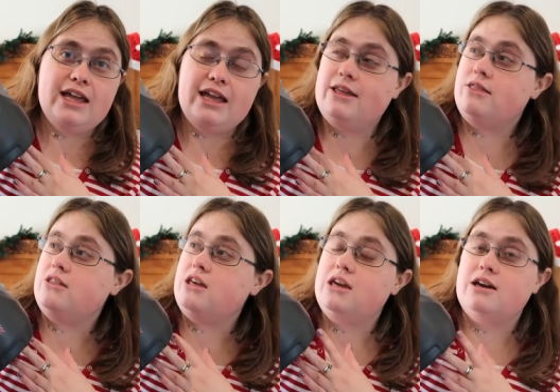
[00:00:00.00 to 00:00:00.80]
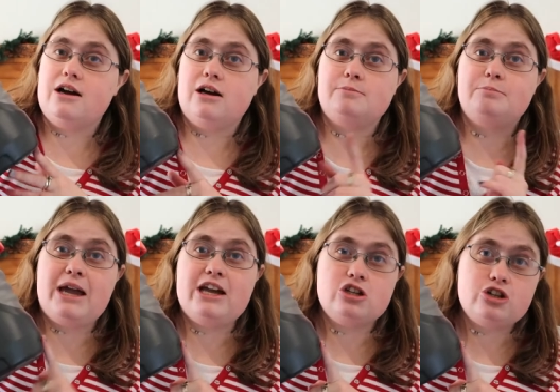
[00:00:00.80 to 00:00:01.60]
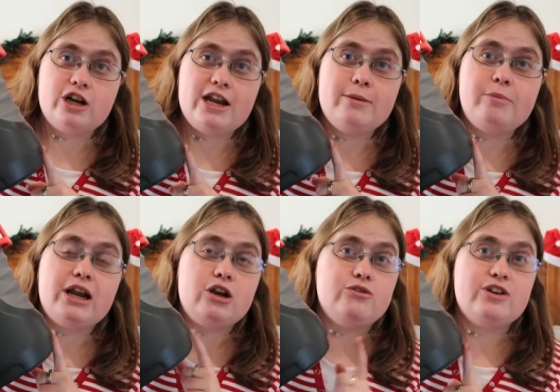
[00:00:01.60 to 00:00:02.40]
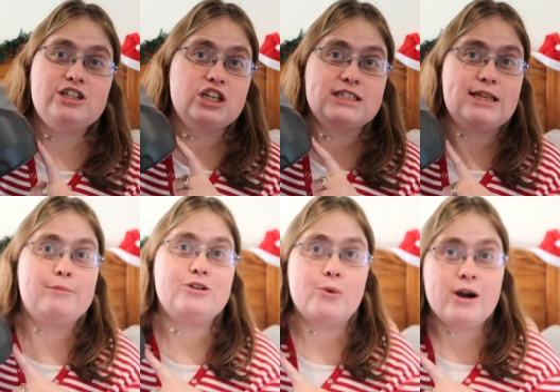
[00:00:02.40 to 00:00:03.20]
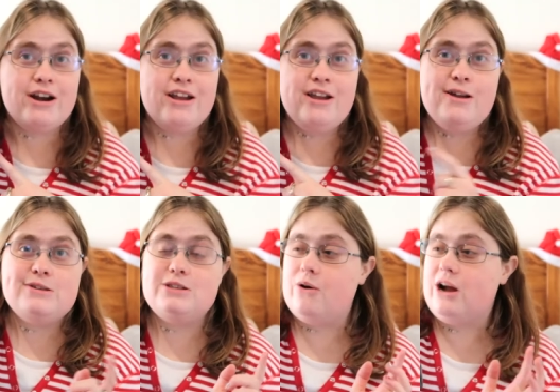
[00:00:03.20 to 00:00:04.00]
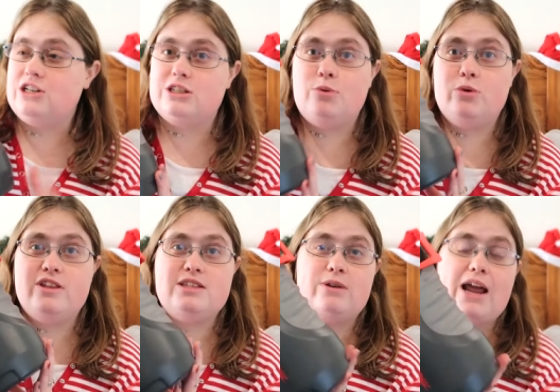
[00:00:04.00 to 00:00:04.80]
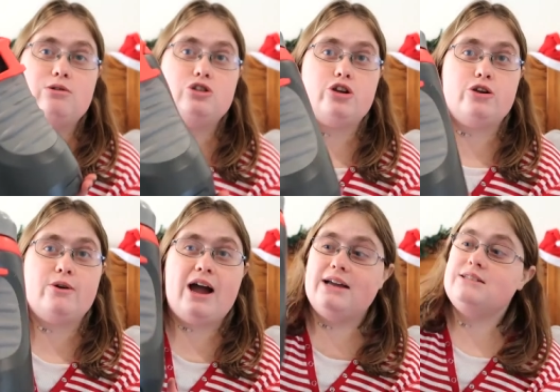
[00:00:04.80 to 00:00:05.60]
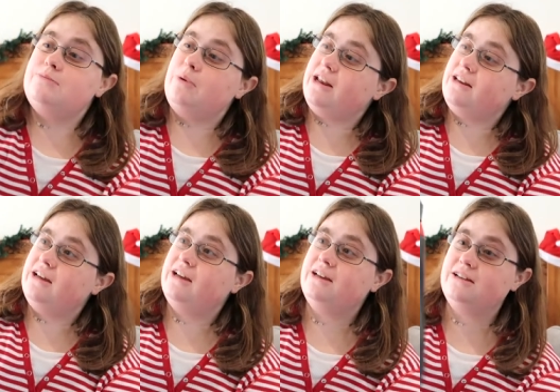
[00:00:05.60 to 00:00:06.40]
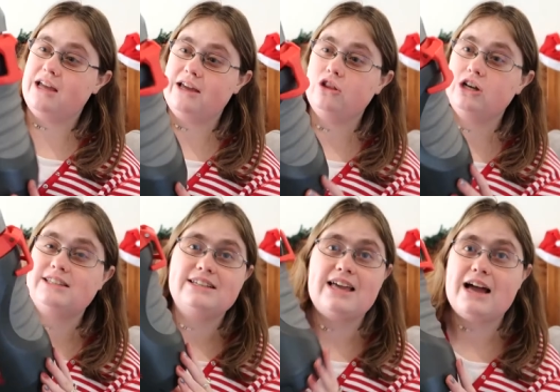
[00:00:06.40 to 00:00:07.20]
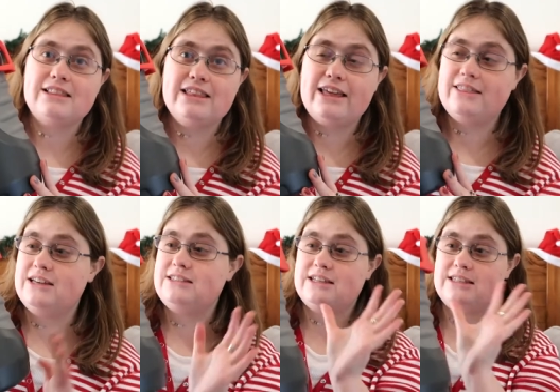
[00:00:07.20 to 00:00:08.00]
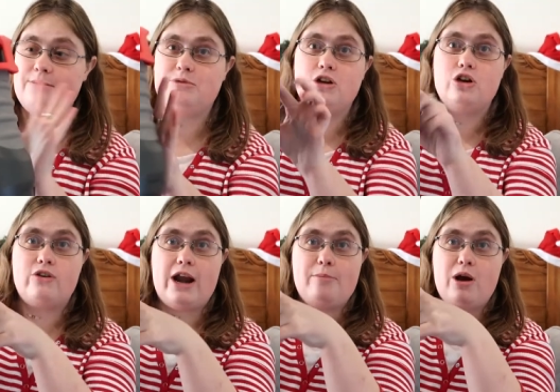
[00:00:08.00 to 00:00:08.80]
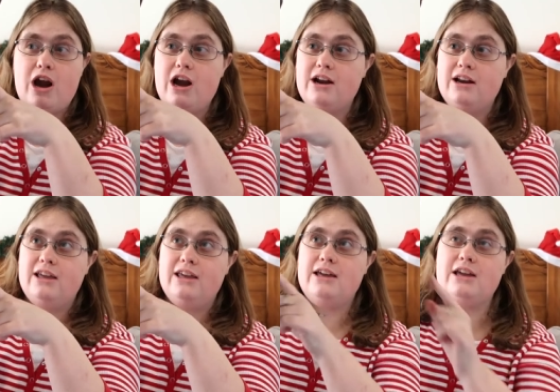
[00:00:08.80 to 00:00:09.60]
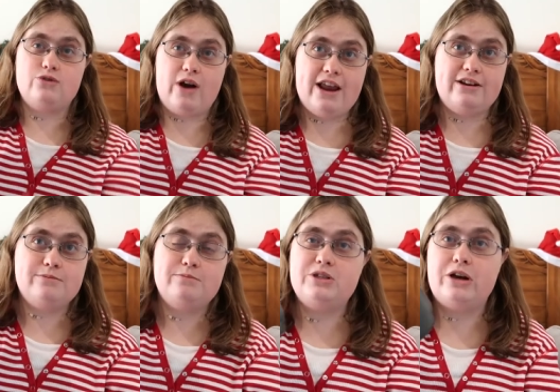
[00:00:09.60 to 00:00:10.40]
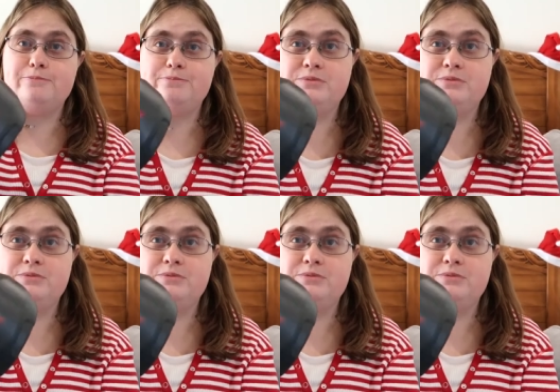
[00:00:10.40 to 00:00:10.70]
in the um, pantry. But I couldn't reach it because I'm short. So I just pulled this one out to show you guys. But it looks exactly like this except the gray part is red. So